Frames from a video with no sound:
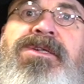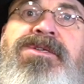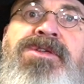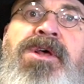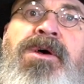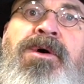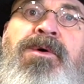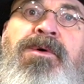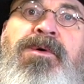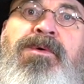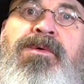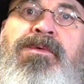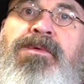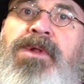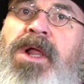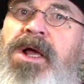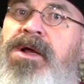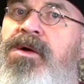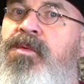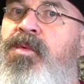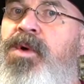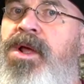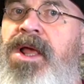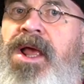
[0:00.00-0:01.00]
So
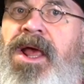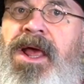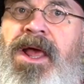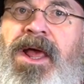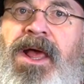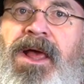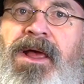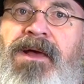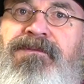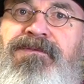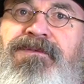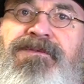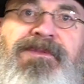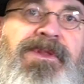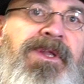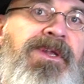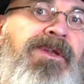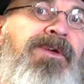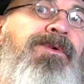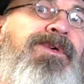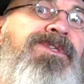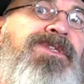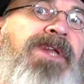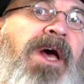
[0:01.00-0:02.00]
like we have the
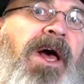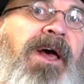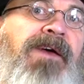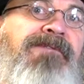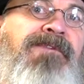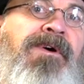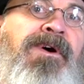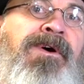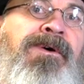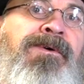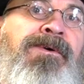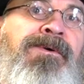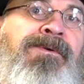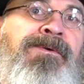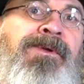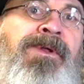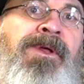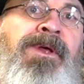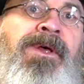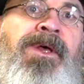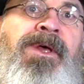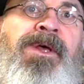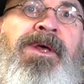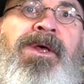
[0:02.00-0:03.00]
newest iPhone,
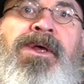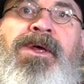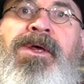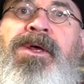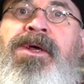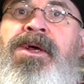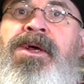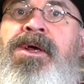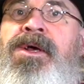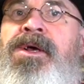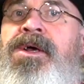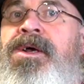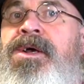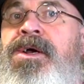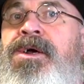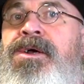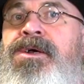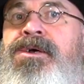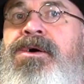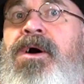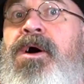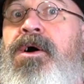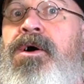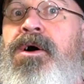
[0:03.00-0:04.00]

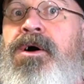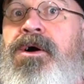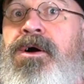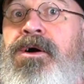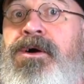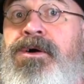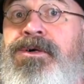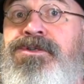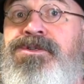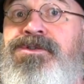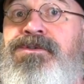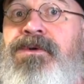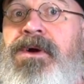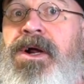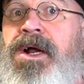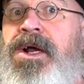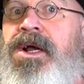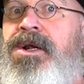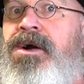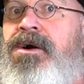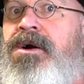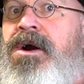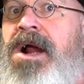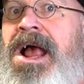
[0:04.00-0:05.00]
cars,
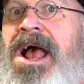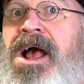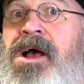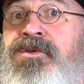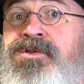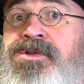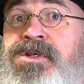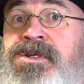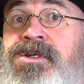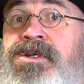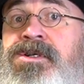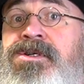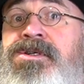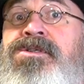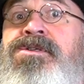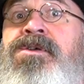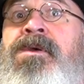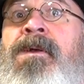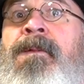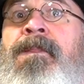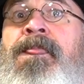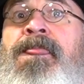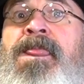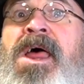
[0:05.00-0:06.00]
right, our houses,
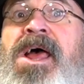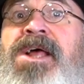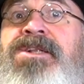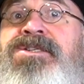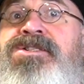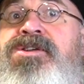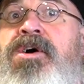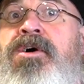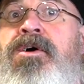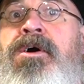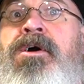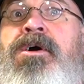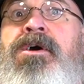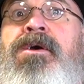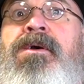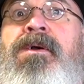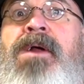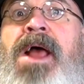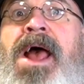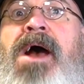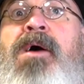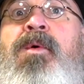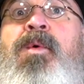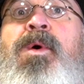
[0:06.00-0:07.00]
that's
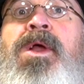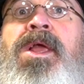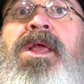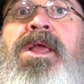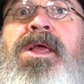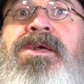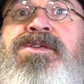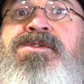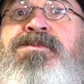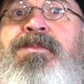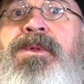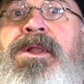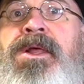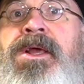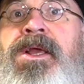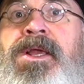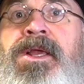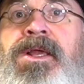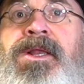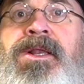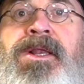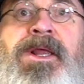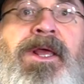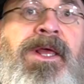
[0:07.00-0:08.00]
how we
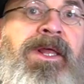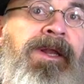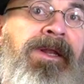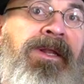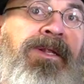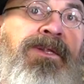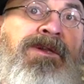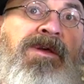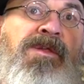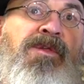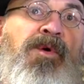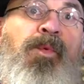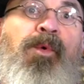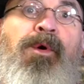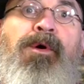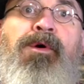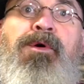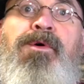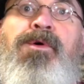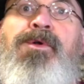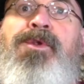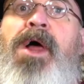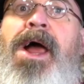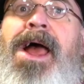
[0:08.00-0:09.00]
explain to the
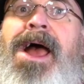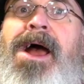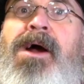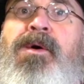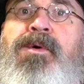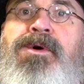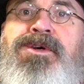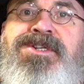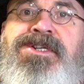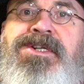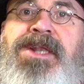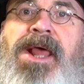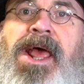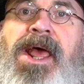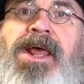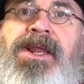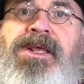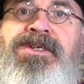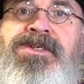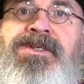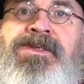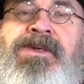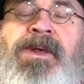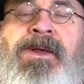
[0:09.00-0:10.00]
world our
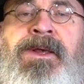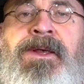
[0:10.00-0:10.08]
status.